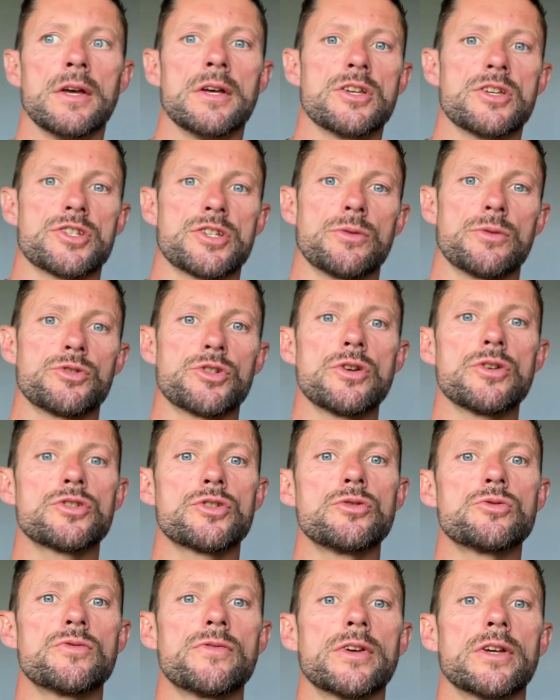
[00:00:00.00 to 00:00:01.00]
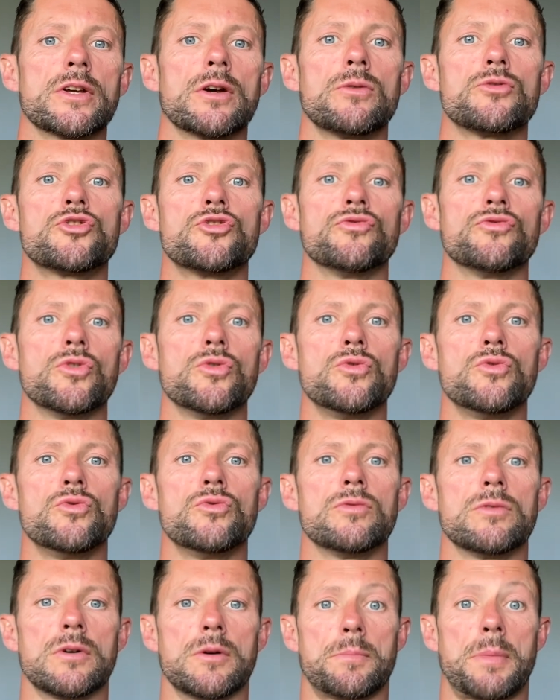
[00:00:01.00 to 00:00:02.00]
So certain schools within Goju
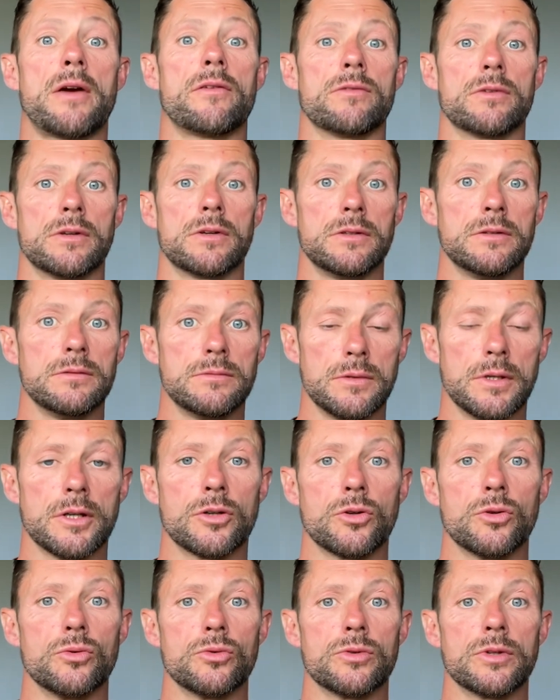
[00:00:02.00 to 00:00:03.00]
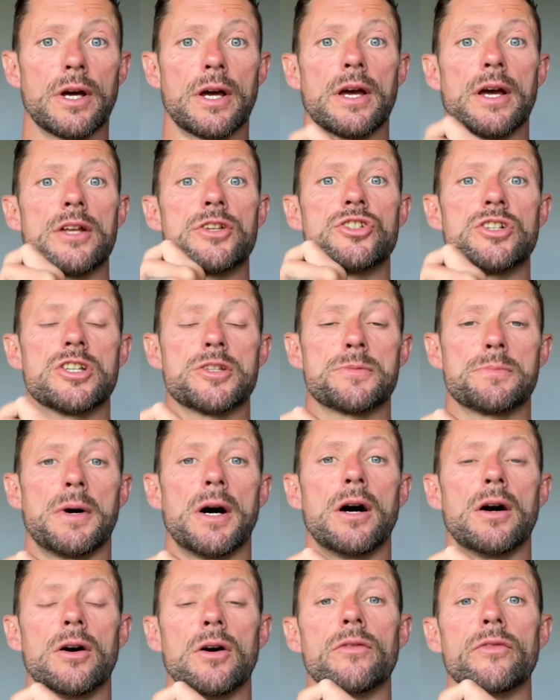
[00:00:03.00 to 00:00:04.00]
Ryu apparently include Naihanchi as
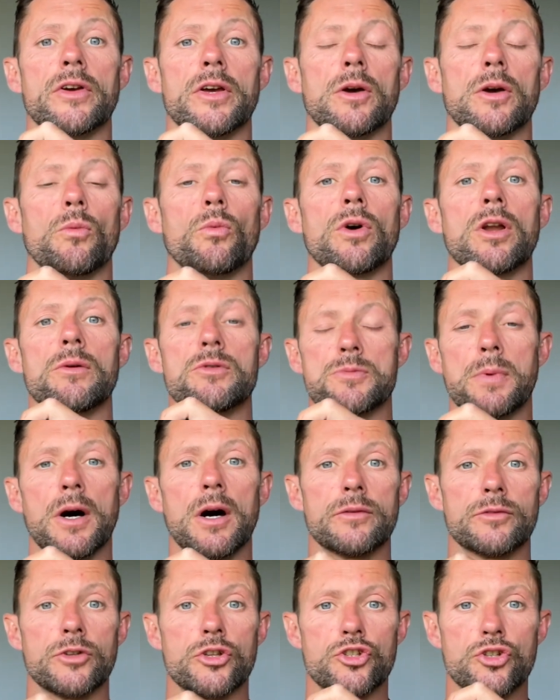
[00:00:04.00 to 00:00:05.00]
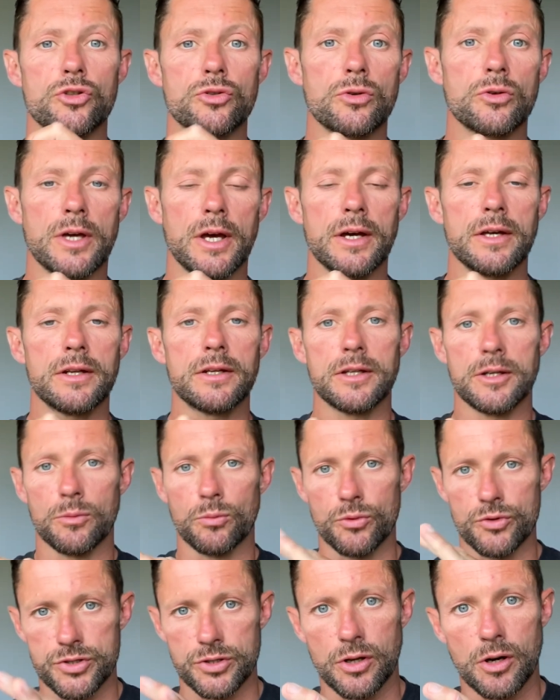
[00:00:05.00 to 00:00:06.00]
part of it. When I was part of the Jinrokan, it
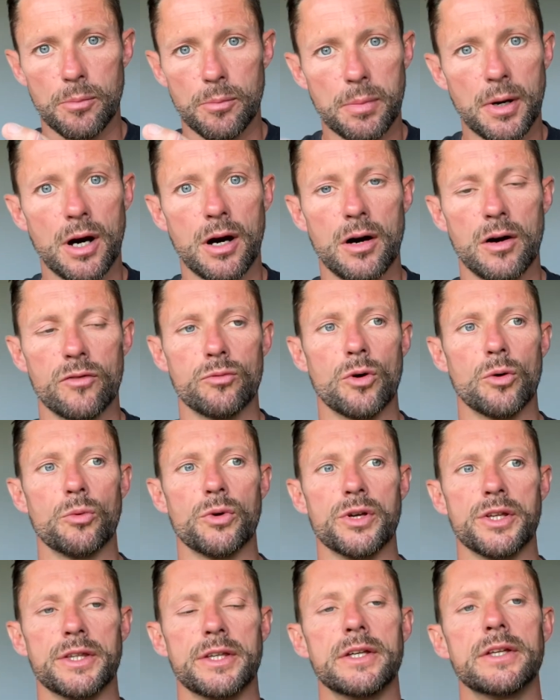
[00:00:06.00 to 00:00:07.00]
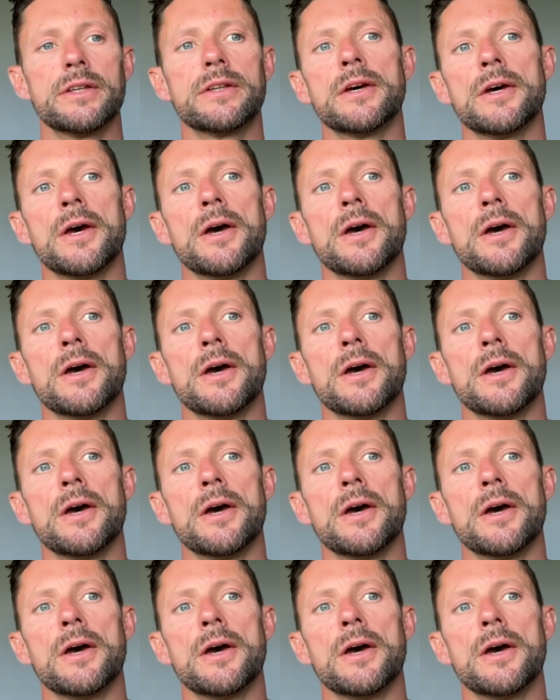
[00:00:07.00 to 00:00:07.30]
was not part of what we did.